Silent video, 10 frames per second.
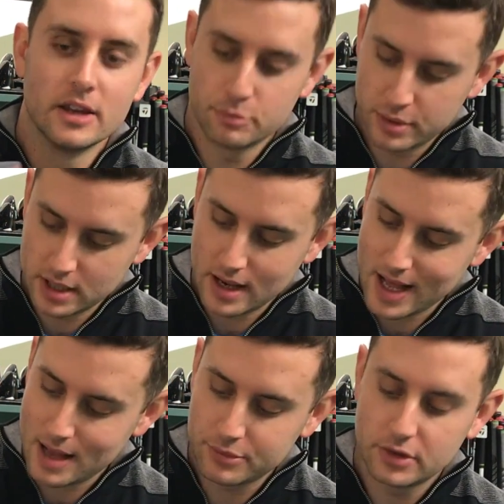It's been
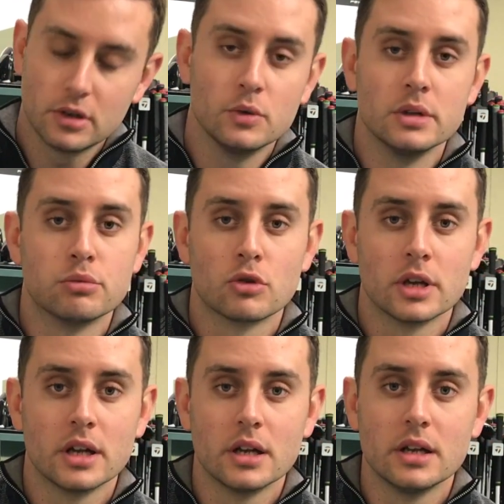absolutely
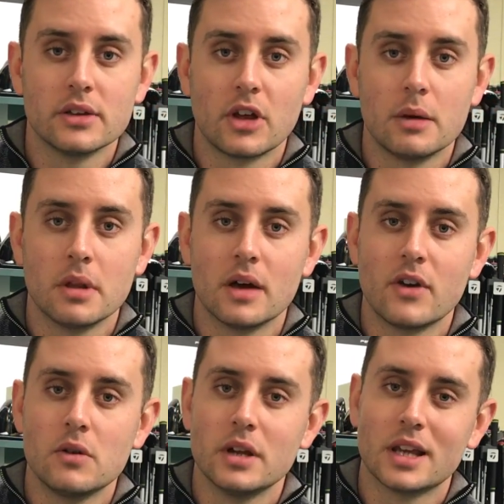brilliant in the time that I've
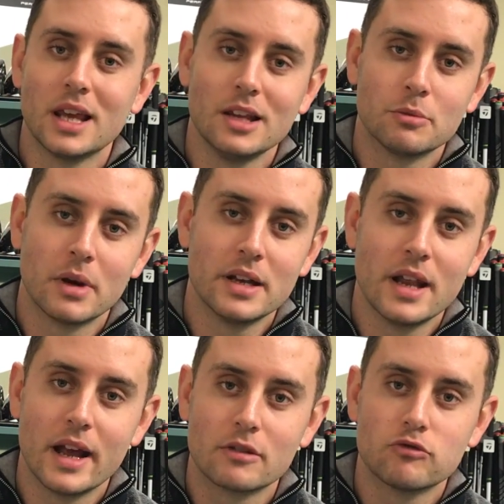owned it. Keeps my
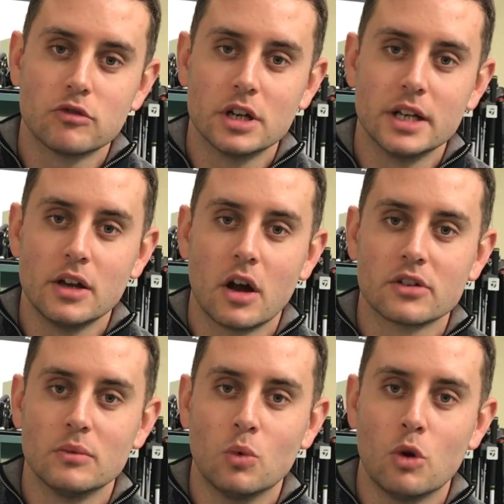neck really
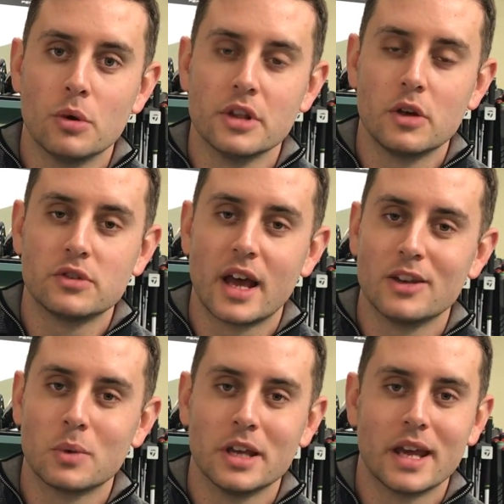nice and warm on those
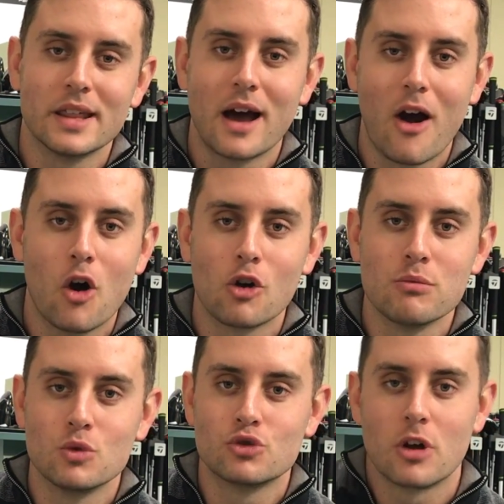days where you get that
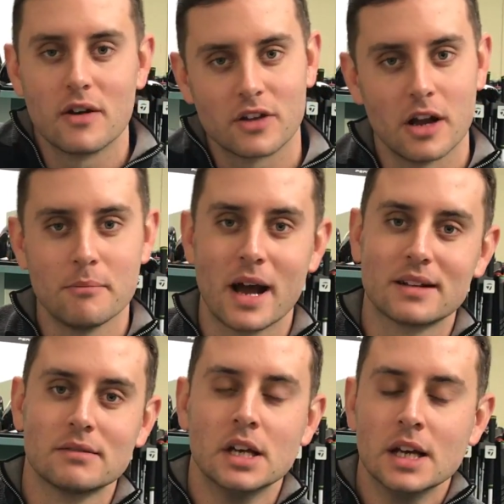horrible draft going back
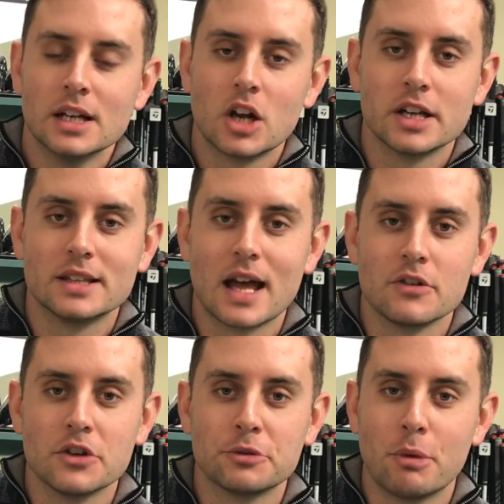kind of
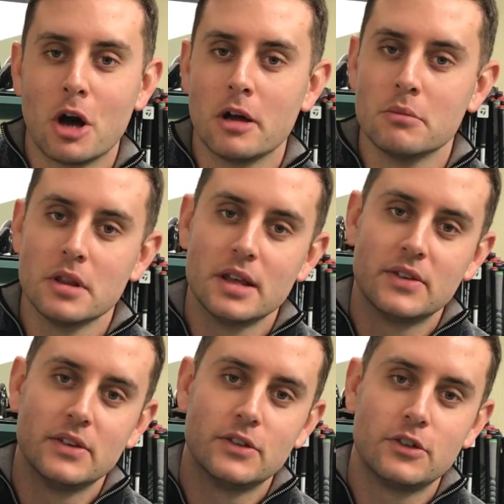down your spine, but
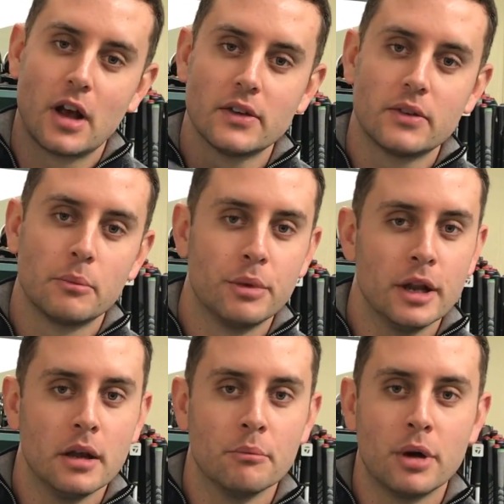this has just
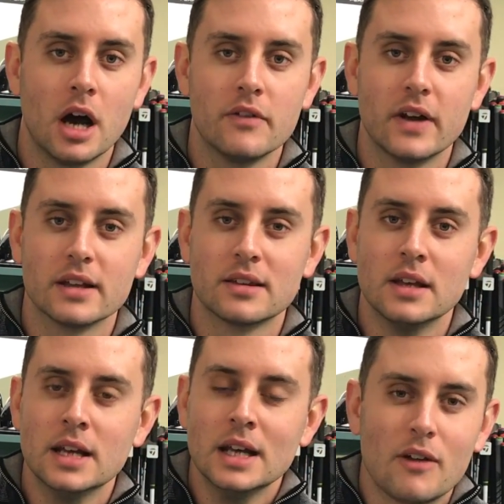been perfect.
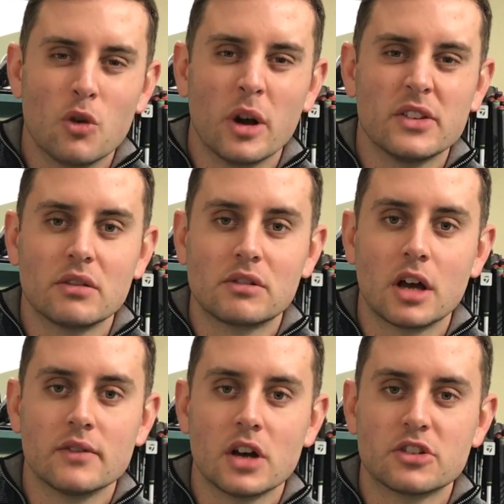I've always
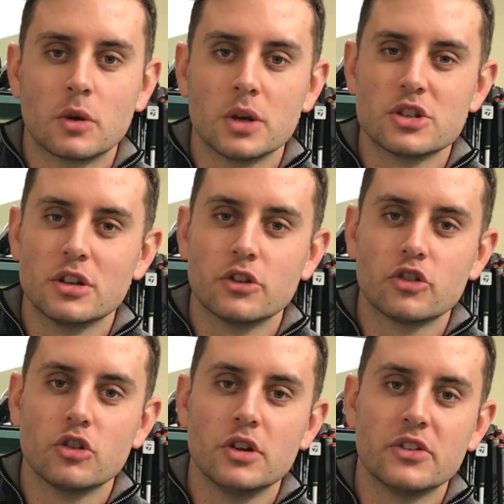kind of asked the question of the
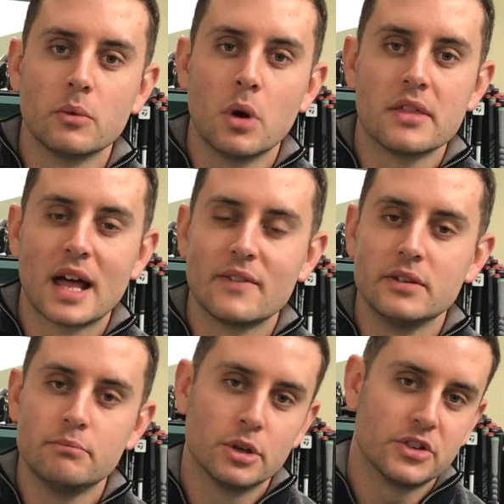snood, is it worth
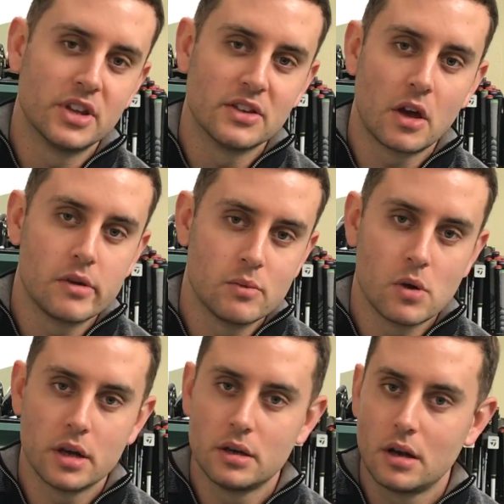having? But since owning
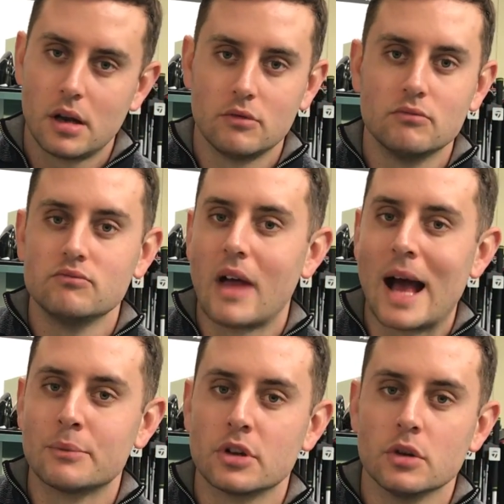one,
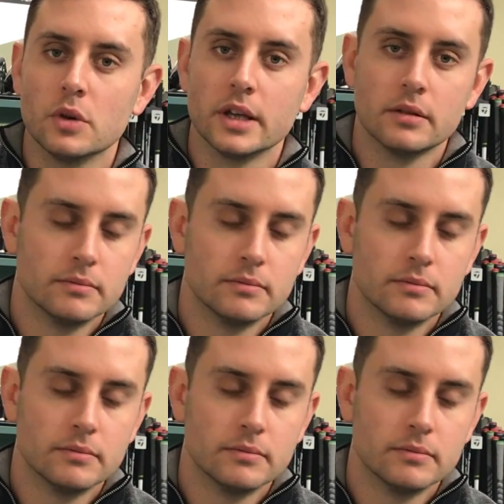absolutely.